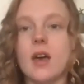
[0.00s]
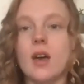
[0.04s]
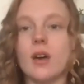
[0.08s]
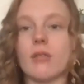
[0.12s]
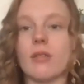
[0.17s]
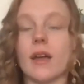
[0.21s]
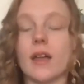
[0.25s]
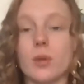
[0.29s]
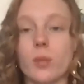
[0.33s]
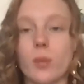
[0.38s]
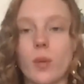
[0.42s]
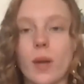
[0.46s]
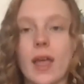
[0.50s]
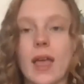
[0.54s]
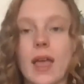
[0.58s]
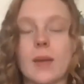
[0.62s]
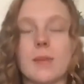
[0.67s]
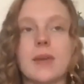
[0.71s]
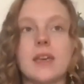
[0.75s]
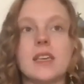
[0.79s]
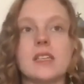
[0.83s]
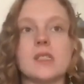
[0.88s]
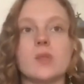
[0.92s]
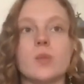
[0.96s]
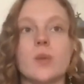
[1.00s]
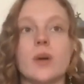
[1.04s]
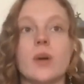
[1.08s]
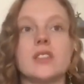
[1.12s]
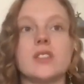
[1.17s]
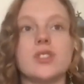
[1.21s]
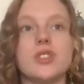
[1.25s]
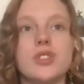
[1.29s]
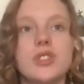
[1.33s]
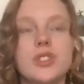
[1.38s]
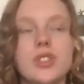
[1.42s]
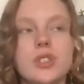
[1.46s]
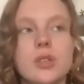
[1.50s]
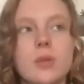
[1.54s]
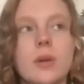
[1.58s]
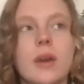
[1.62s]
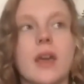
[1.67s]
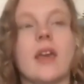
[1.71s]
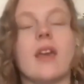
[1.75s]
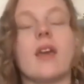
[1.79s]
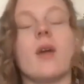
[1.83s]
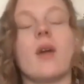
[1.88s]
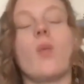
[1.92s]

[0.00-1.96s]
right away because what it's doing,